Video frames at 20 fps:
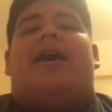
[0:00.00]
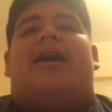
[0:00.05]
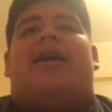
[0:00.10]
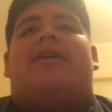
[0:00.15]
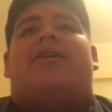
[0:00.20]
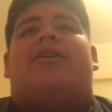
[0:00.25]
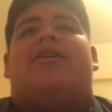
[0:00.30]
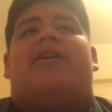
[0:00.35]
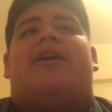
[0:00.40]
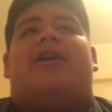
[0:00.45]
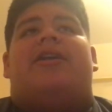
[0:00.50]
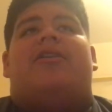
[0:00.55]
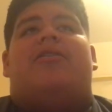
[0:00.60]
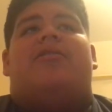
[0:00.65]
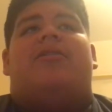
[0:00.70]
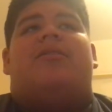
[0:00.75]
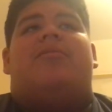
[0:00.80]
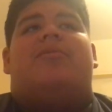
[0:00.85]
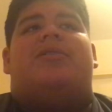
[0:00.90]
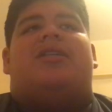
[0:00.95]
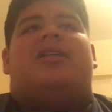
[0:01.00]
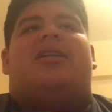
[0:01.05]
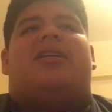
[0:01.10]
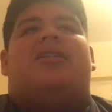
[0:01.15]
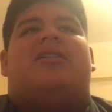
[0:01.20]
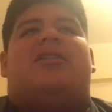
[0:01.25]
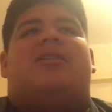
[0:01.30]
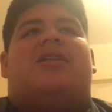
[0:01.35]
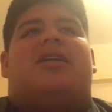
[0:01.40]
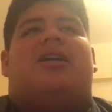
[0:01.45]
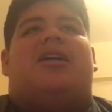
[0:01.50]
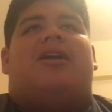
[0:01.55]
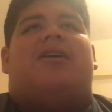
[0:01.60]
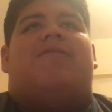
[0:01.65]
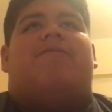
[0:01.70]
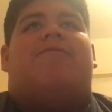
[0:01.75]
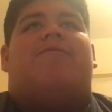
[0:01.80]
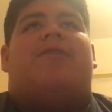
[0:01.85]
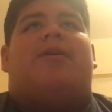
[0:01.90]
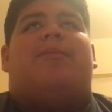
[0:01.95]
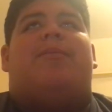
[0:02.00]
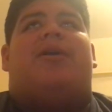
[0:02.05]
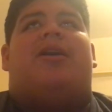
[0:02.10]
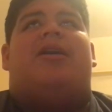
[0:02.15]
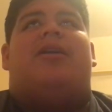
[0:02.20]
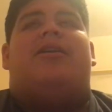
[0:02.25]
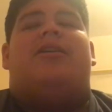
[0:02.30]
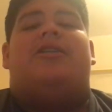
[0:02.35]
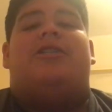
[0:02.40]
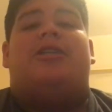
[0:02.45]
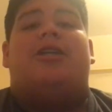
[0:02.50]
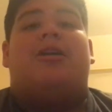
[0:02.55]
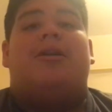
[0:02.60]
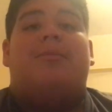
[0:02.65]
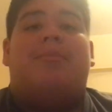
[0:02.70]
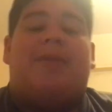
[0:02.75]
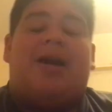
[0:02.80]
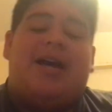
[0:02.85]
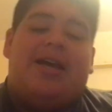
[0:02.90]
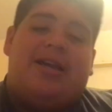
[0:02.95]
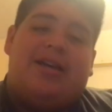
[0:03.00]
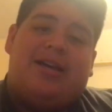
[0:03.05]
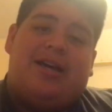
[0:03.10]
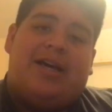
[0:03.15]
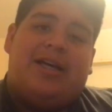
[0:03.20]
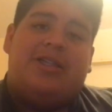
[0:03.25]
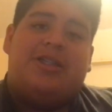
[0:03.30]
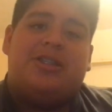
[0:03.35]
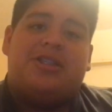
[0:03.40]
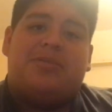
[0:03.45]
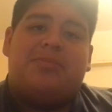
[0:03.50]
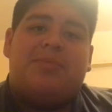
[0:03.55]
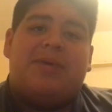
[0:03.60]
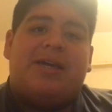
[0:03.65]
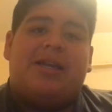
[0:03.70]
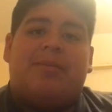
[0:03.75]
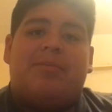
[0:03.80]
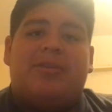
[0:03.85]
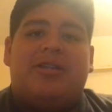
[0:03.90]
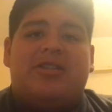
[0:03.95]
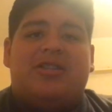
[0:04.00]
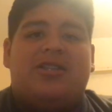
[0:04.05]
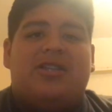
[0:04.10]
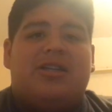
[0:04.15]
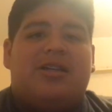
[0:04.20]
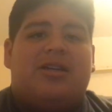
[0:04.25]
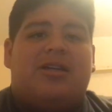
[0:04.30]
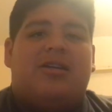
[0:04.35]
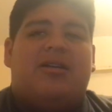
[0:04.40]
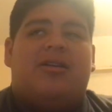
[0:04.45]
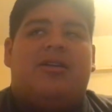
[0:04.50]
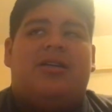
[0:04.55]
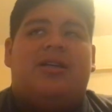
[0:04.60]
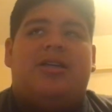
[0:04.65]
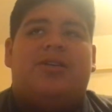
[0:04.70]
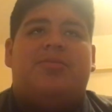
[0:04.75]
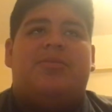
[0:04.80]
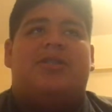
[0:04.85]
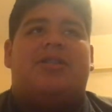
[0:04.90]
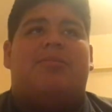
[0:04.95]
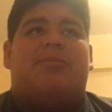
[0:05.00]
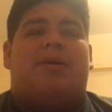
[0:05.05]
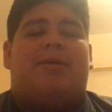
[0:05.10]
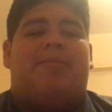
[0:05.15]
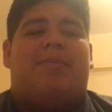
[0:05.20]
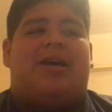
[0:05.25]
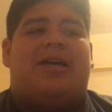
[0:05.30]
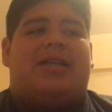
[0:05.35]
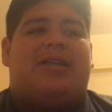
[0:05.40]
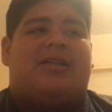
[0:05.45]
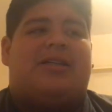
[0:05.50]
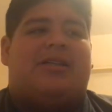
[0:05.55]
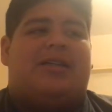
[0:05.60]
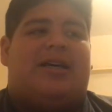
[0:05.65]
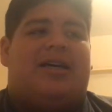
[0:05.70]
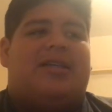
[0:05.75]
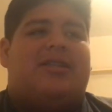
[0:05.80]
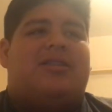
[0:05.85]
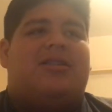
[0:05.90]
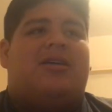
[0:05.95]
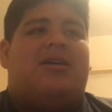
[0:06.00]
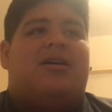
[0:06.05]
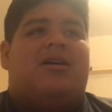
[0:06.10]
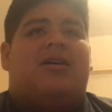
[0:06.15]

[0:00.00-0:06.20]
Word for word: Edgar, I have known him since uh, Fremont. Jeremiah, I just met him this year. He was in my math class.